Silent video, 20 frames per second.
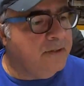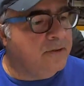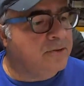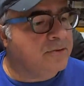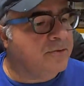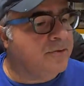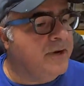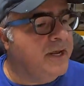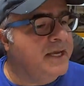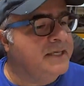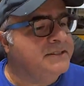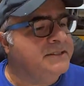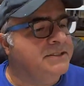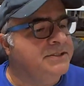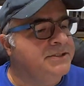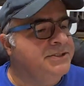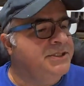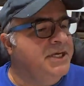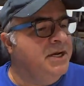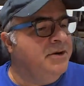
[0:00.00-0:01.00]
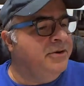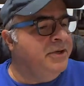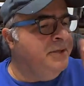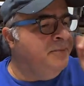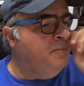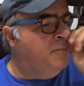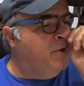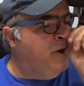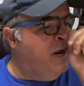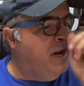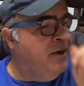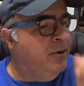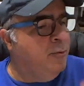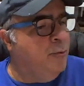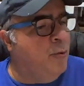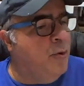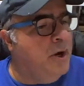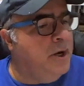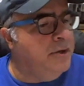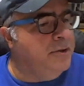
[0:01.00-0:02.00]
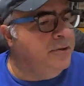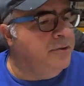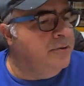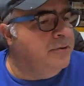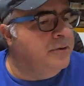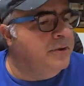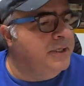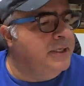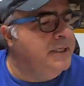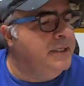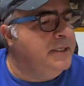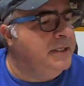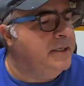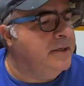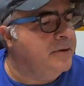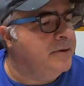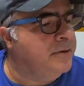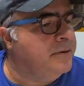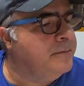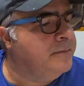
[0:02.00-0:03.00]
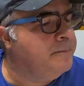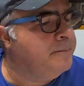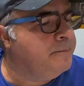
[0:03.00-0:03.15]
crash. Jerry Brown, while you're in here,